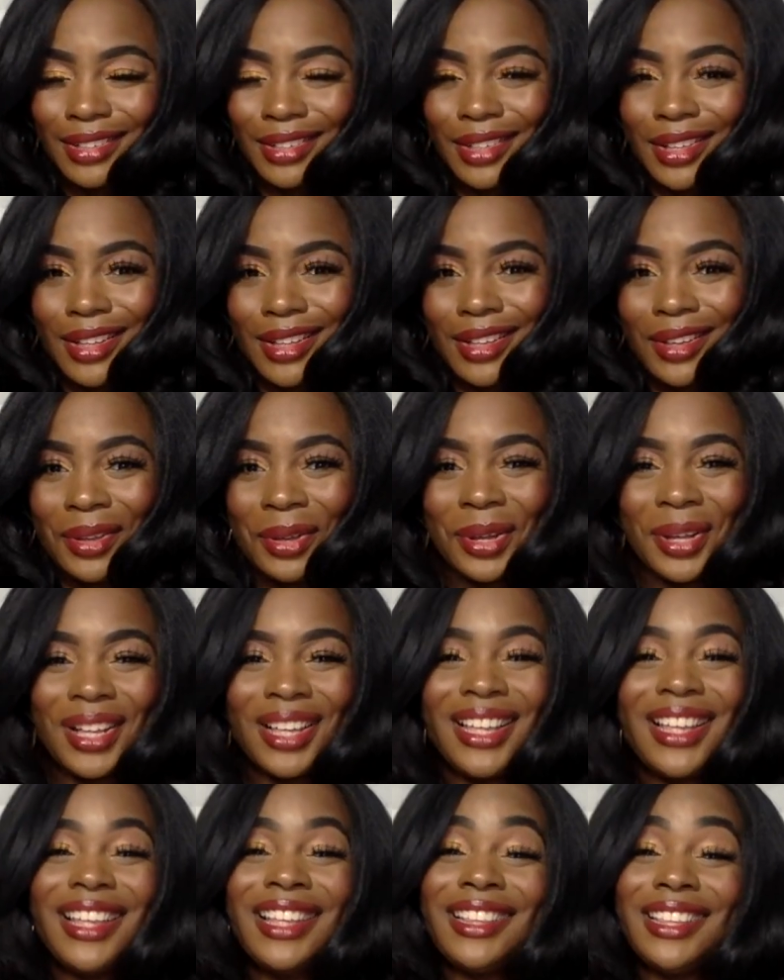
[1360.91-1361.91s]
Woo!
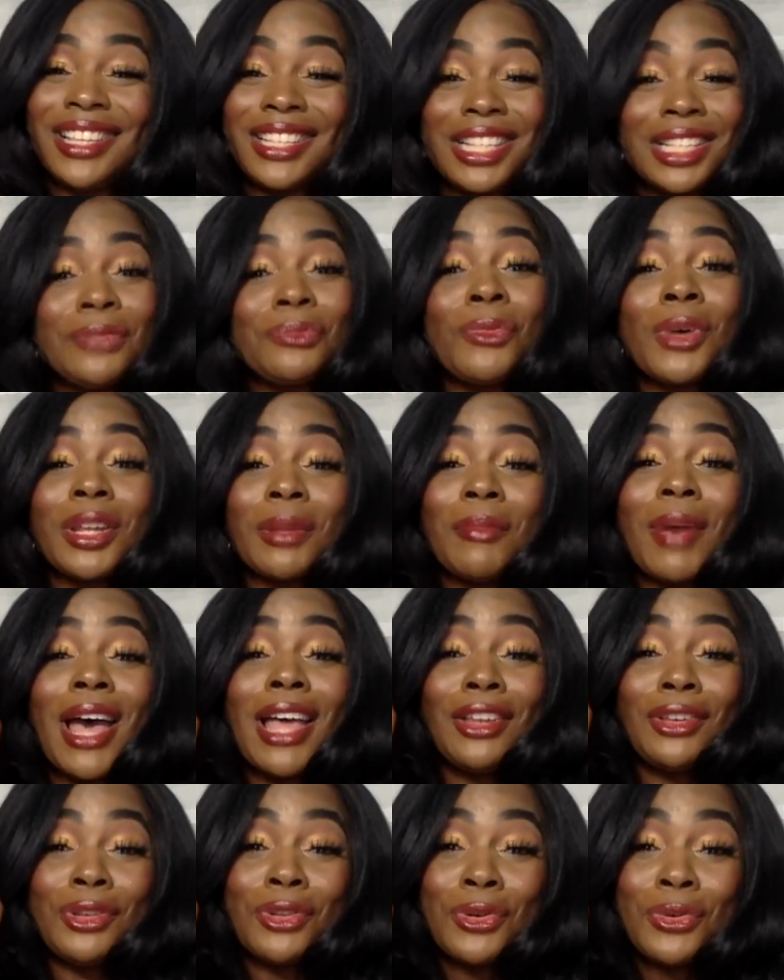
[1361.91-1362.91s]
This is one of
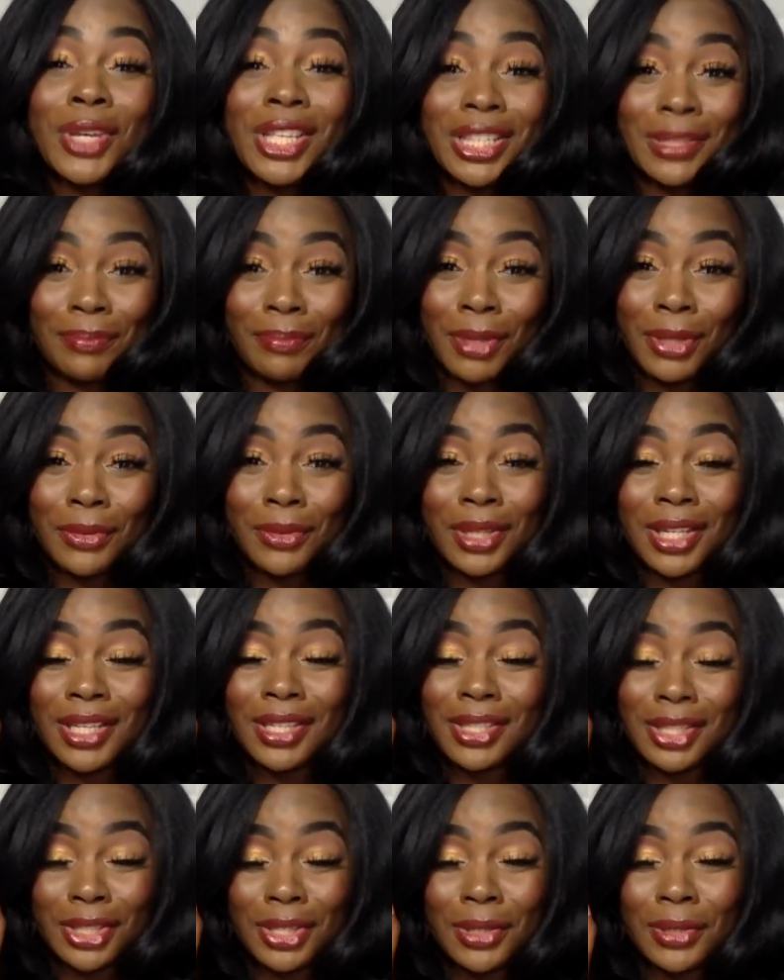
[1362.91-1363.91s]
my newest
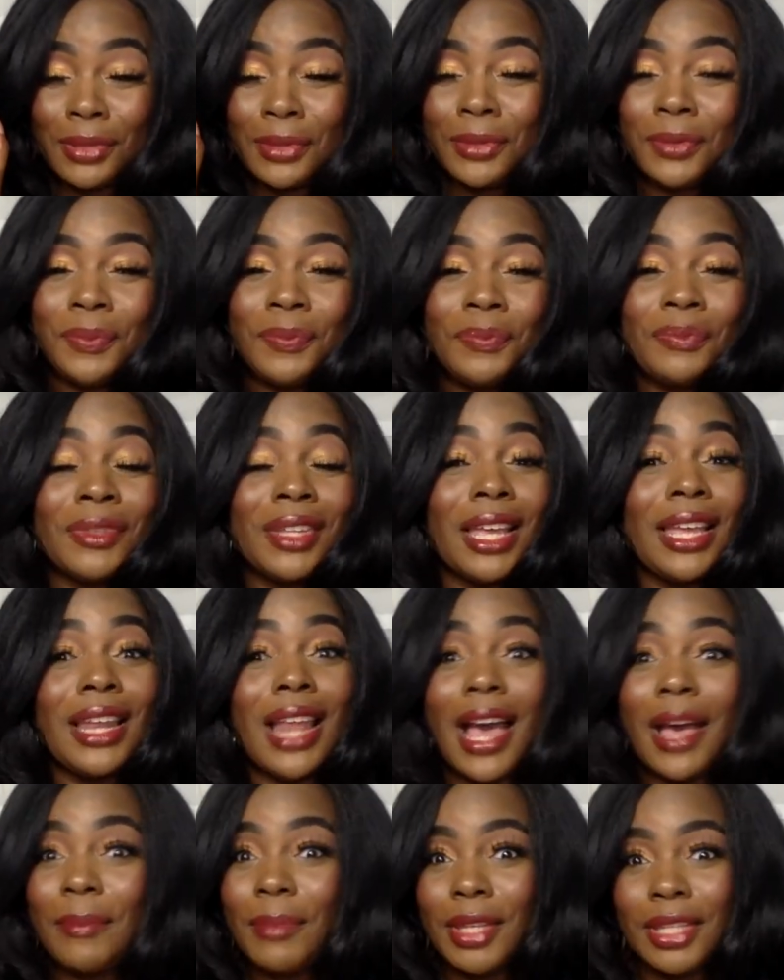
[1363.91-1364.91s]
beauties too, and
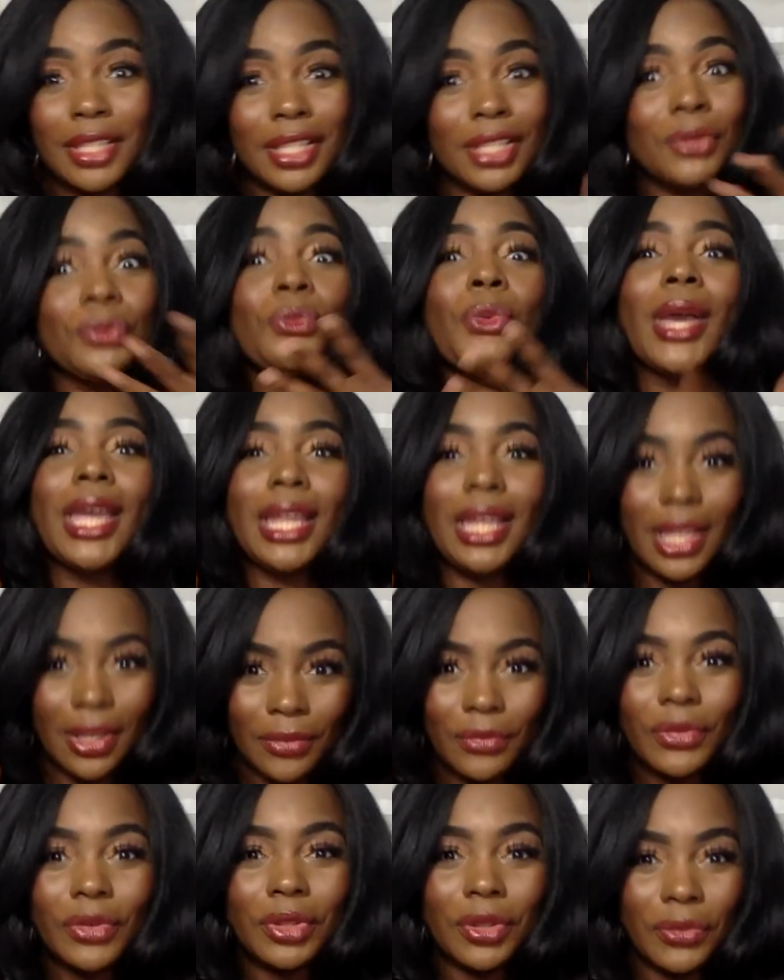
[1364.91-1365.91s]
I've been just
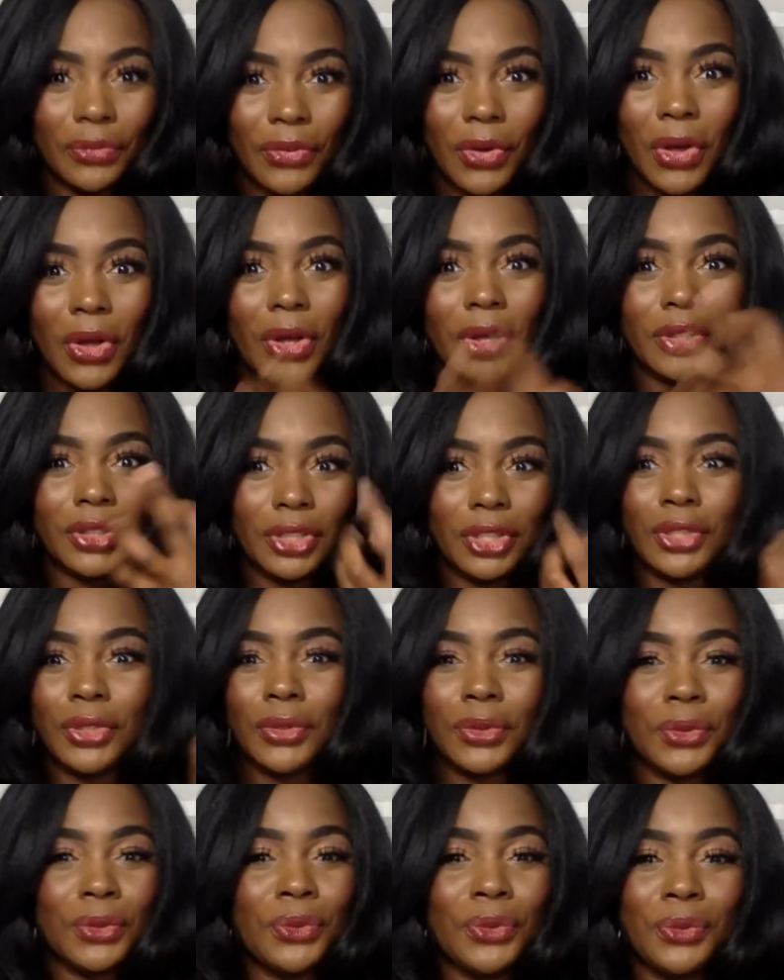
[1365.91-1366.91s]
waiting for the fall
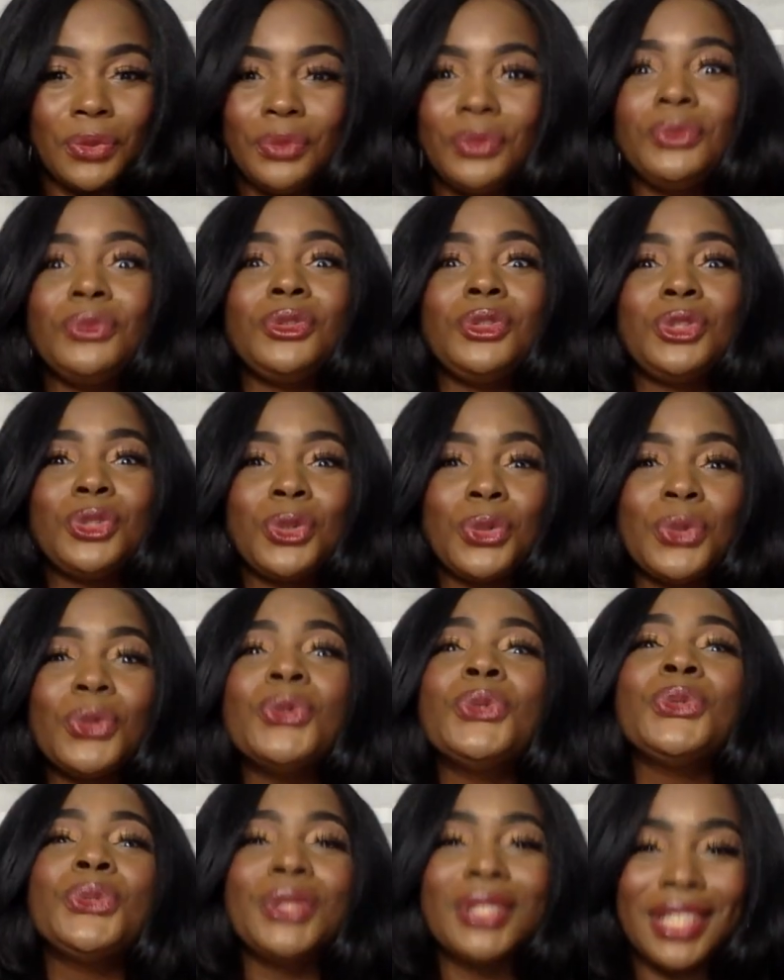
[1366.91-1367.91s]
to
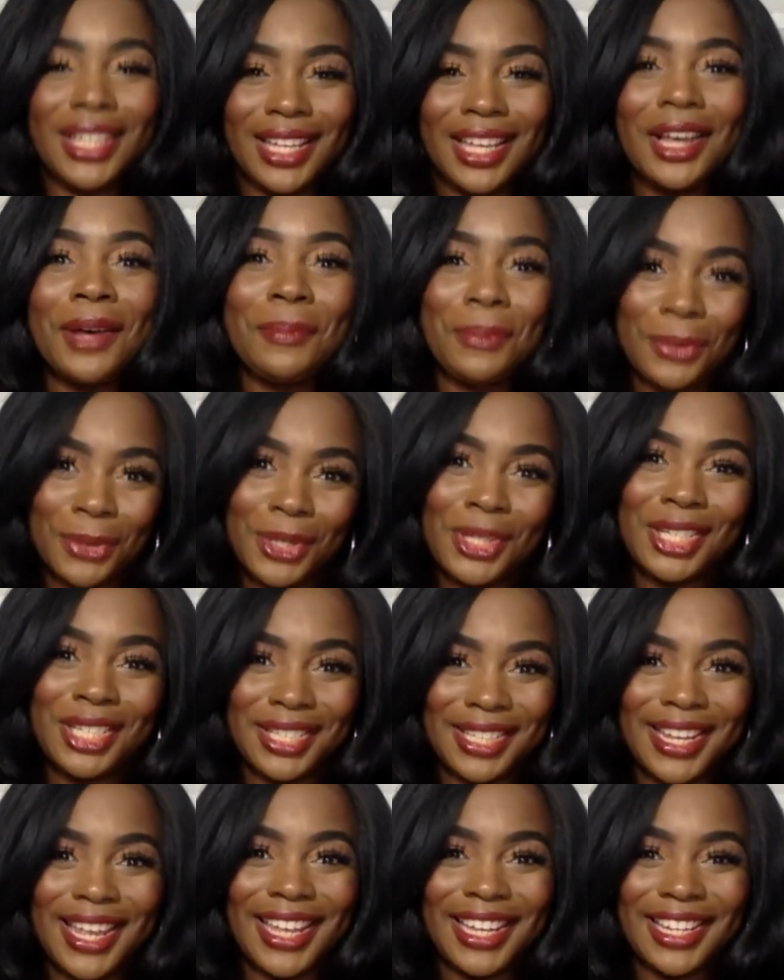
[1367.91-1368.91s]
truly
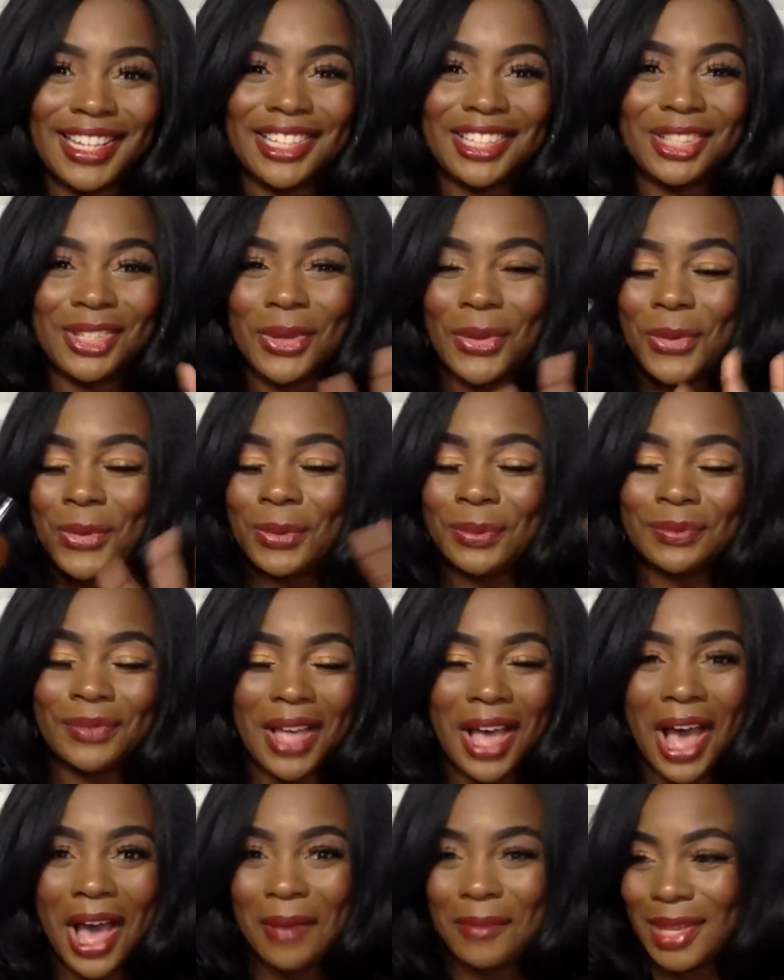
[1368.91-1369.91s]
appreciate it. So
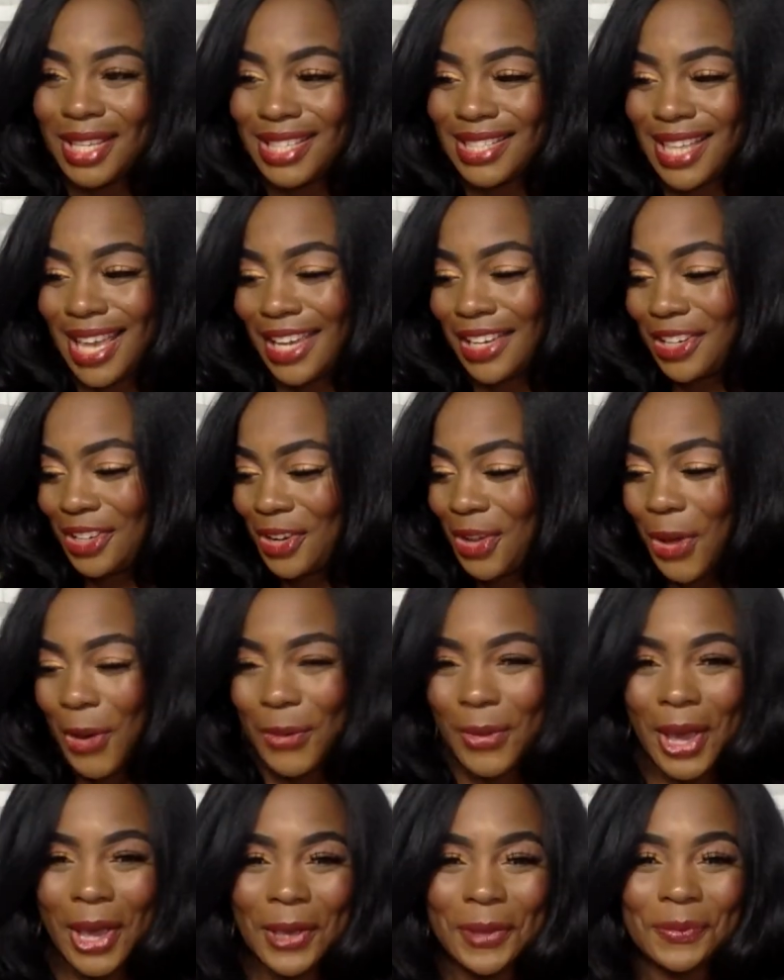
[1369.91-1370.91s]
I'm excited.
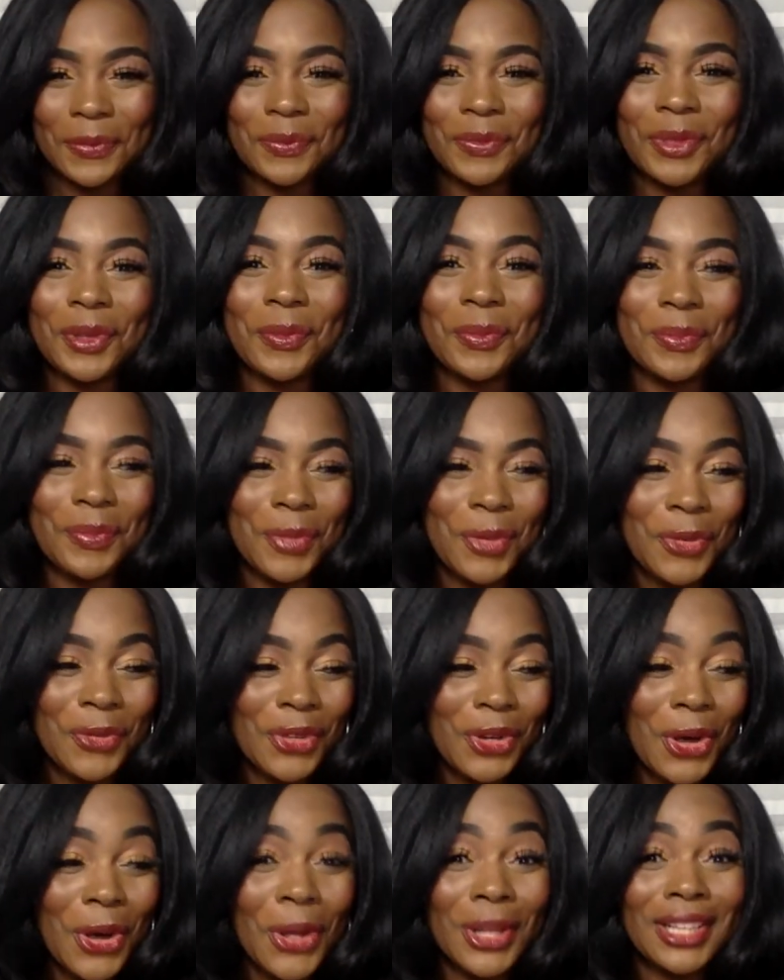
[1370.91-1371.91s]
All right,
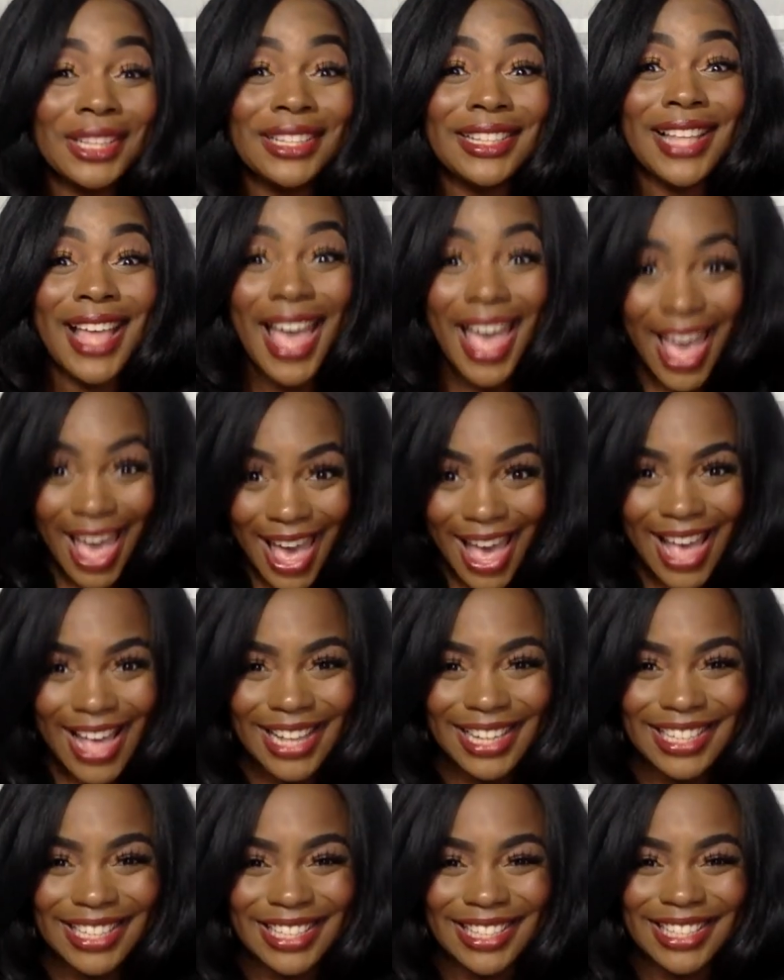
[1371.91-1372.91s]
moving on.
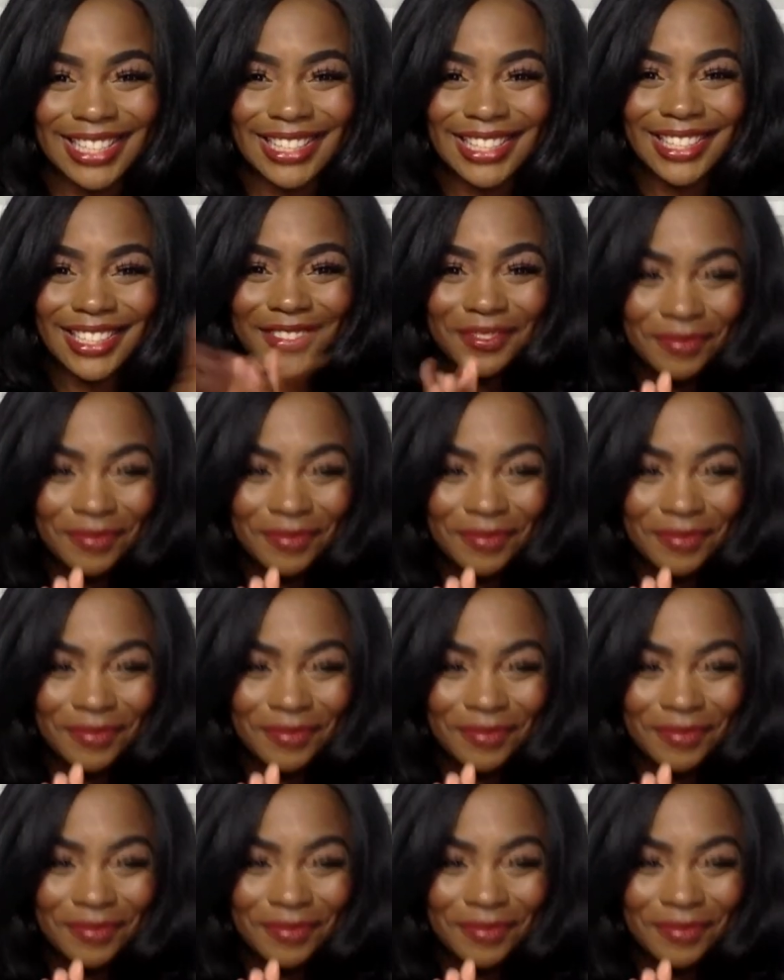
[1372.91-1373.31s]
Last,